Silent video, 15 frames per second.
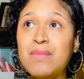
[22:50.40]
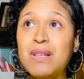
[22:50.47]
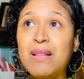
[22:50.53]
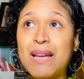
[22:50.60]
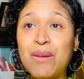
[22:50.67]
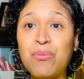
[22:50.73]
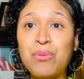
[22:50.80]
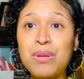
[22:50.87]

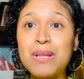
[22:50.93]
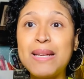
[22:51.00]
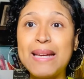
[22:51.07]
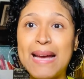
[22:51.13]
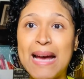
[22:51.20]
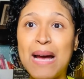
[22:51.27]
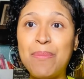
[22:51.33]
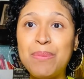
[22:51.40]
like really
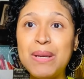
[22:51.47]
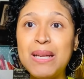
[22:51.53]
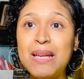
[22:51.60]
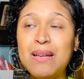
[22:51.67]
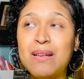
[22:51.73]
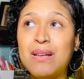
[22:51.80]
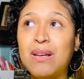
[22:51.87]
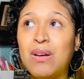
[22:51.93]

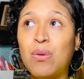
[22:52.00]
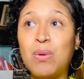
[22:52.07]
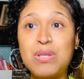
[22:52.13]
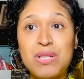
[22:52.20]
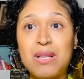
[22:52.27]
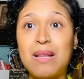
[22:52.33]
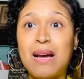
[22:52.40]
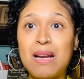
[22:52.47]
happy,
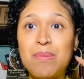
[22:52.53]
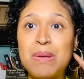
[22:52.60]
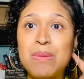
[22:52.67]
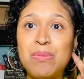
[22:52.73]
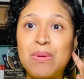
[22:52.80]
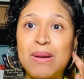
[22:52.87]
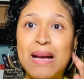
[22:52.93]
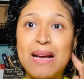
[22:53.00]
which a lot of
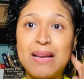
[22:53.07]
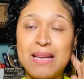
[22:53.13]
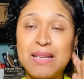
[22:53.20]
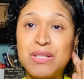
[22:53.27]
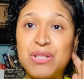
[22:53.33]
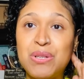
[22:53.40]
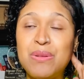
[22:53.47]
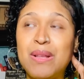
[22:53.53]
people
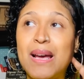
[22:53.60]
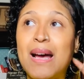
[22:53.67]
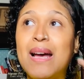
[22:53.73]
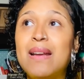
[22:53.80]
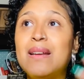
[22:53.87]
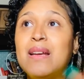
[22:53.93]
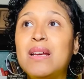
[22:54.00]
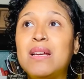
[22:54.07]
can do
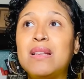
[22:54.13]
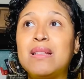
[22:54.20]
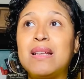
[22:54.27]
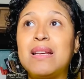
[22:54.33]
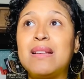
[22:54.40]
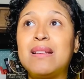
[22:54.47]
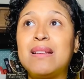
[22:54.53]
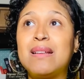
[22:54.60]
that,
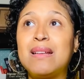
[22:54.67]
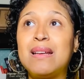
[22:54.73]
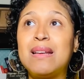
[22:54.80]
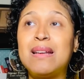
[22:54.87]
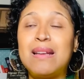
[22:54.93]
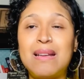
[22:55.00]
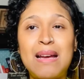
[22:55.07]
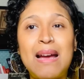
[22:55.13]
that
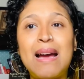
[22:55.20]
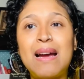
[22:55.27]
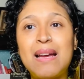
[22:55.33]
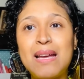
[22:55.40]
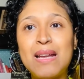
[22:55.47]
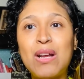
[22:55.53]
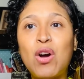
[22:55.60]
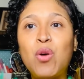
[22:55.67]

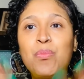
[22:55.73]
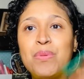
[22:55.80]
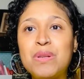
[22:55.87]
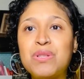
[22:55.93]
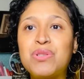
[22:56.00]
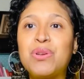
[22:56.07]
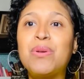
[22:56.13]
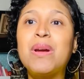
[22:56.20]
it
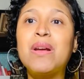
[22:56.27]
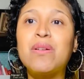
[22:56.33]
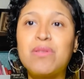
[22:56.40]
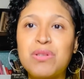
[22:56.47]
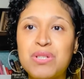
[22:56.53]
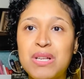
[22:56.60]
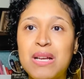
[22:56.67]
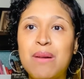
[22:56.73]
opens your
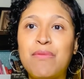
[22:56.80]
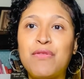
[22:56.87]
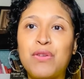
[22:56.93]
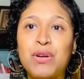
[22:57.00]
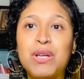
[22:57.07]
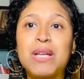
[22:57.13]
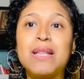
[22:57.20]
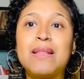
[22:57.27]
energy up
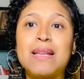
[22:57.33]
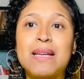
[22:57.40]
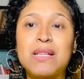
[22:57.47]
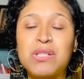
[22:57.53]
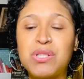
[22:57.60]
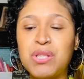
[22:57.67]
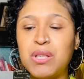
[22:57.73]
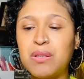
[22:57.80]
for good
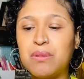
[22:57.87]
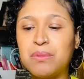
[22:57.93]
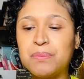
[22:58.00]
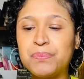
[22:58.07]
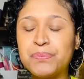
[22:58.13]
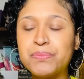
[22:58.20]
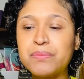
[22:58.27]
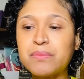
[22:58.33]
things too.
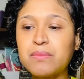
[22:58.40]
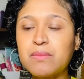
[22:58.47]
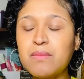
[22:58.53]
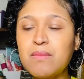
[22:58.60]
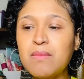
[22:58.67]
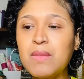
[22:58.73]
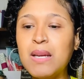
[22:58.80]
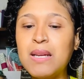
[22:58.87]

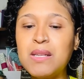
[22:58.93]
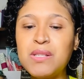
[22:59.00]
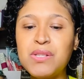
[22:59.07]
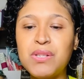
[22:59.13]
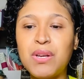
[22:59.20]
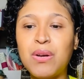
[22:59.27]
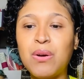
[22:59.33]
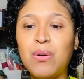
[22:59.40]
And
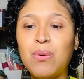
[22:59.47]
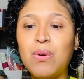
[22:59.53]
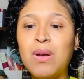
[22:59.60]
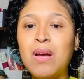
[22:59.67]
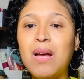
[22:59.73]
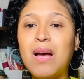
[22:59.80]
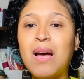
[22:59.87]
so